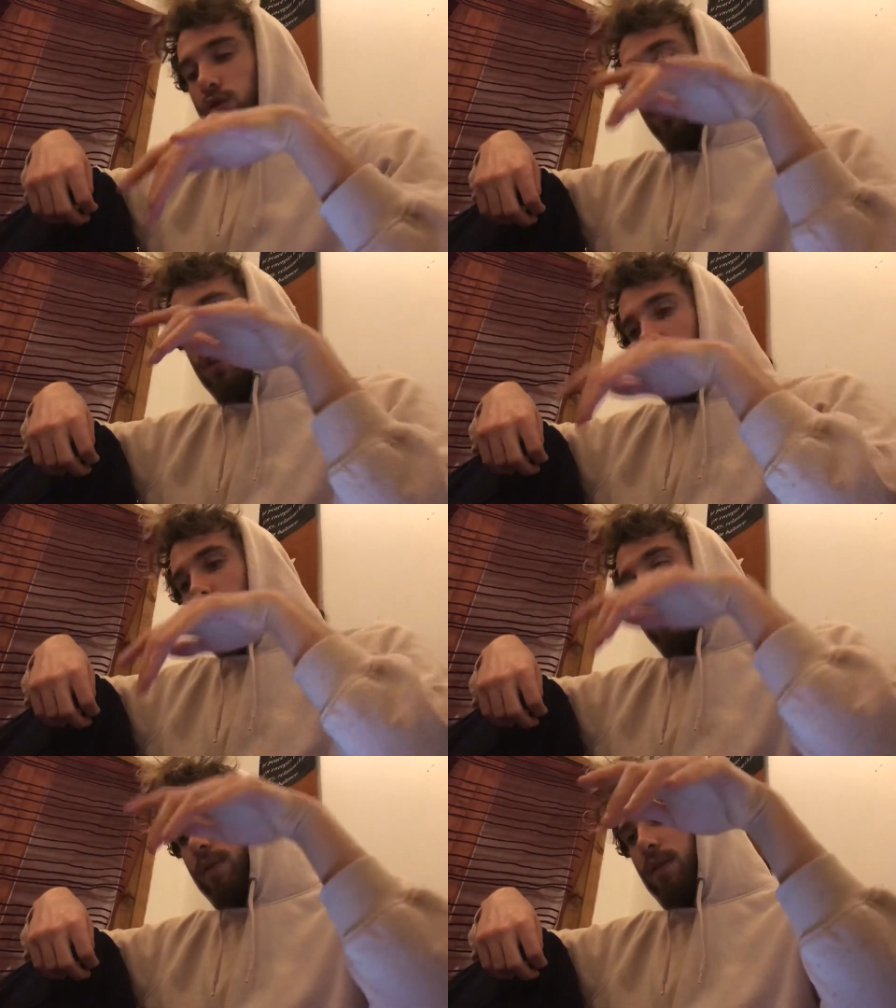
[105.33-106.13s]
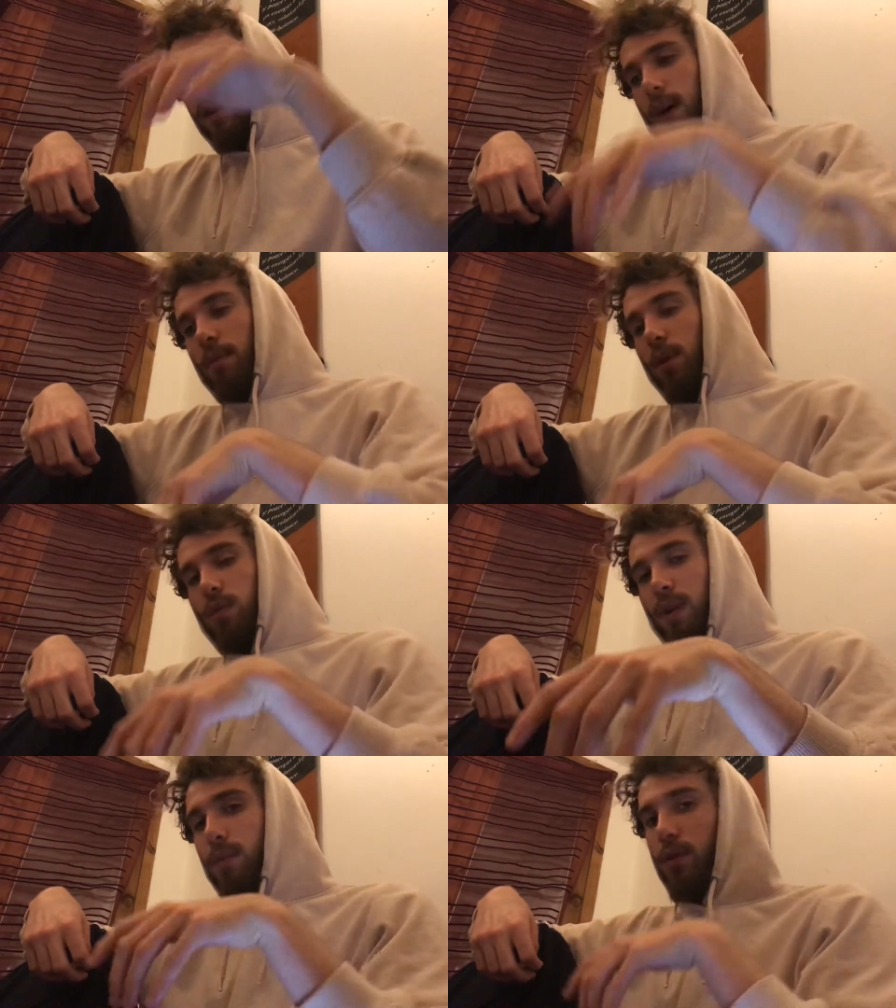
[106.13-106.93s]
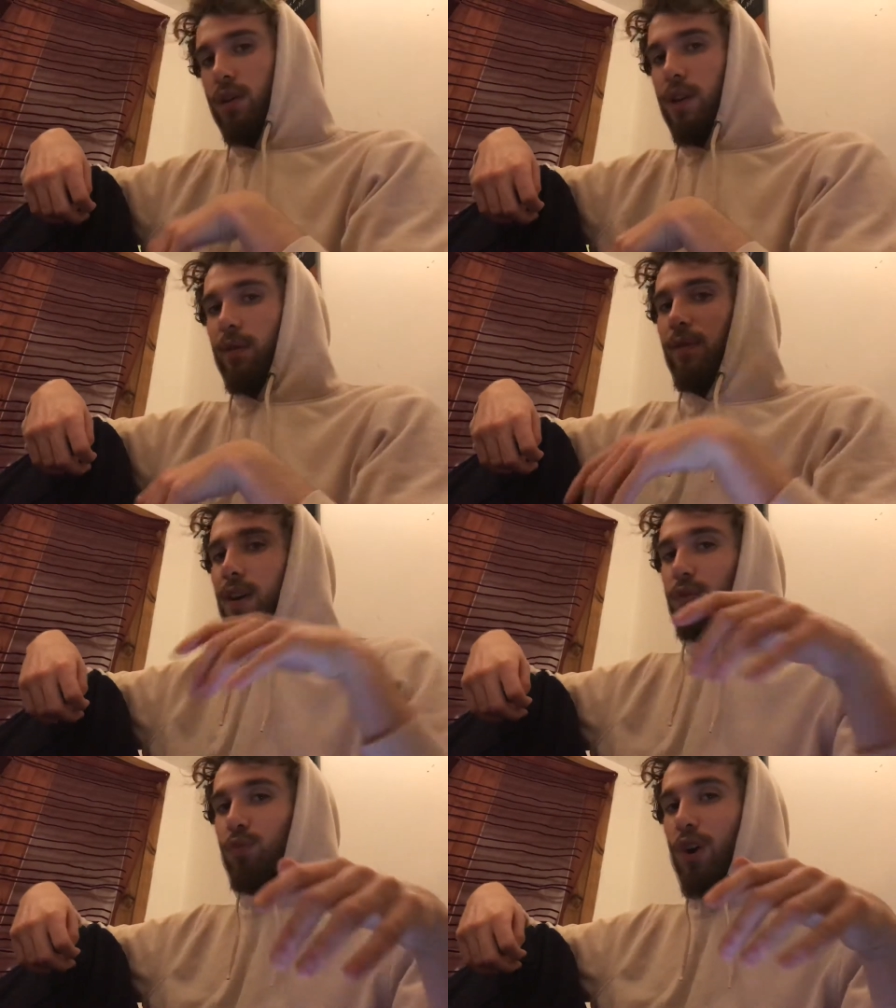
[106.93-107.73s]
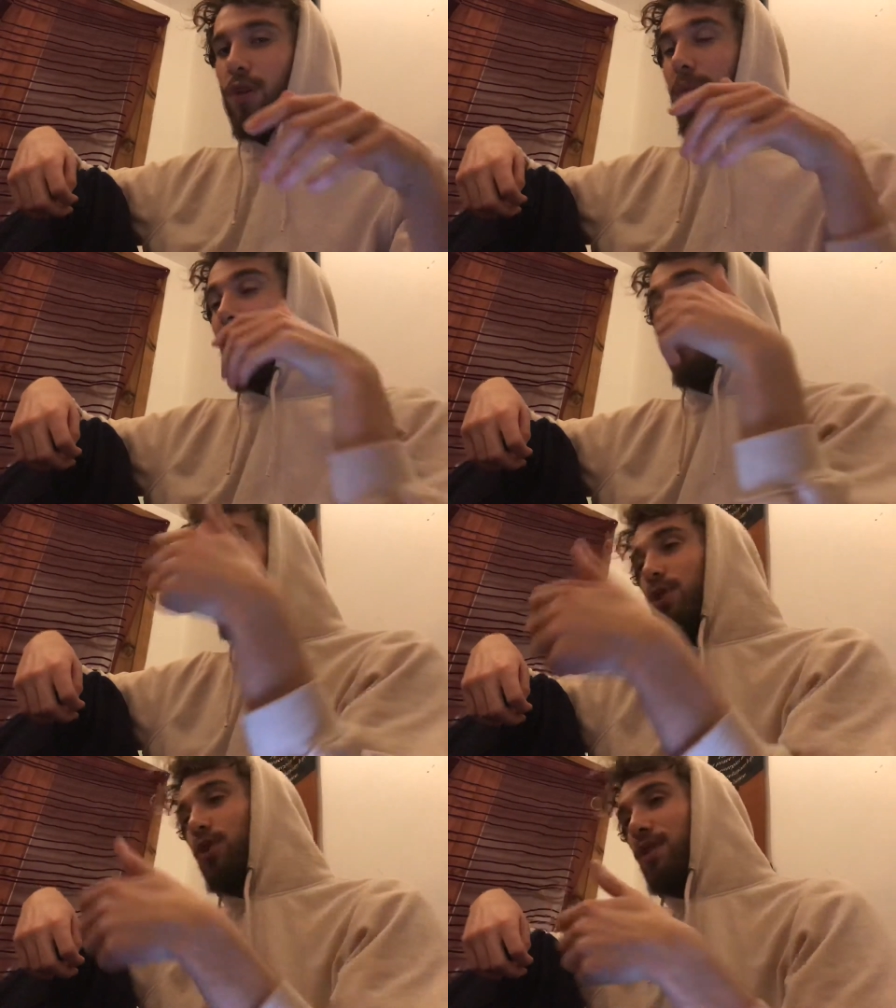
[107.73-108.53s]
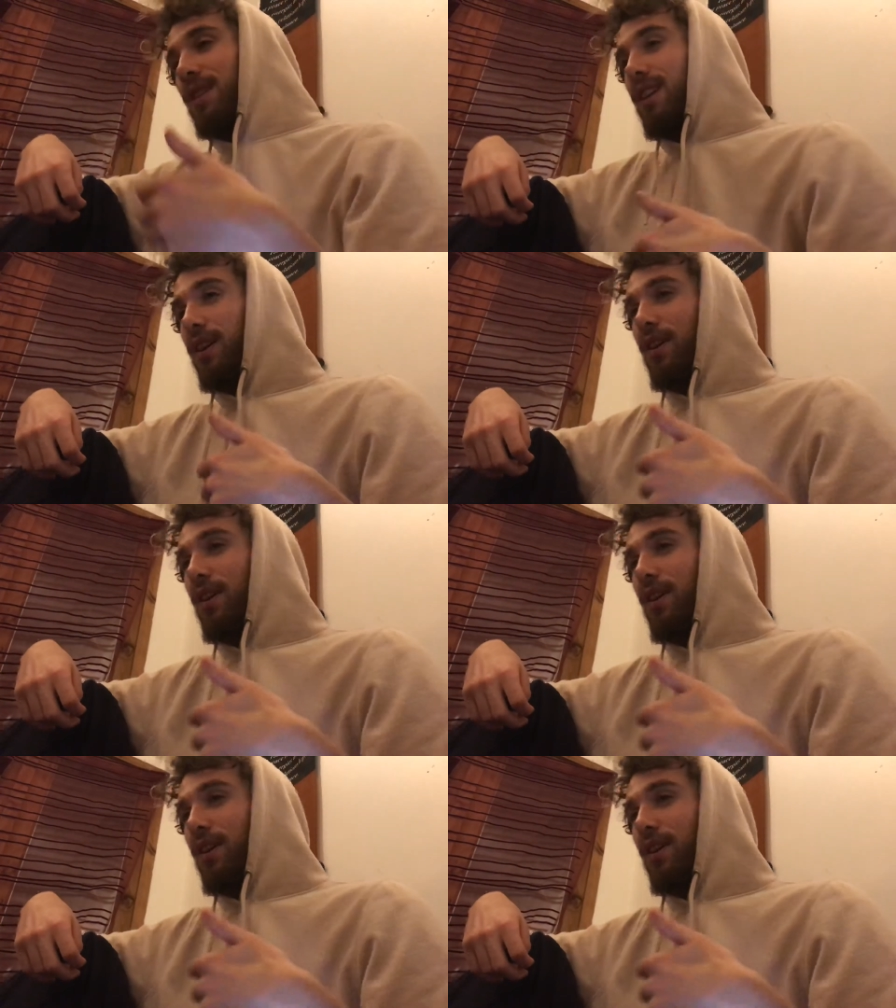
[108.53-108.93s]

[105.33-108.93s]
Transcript: Trusting something that most people don't even think is real. But if I'm trusting the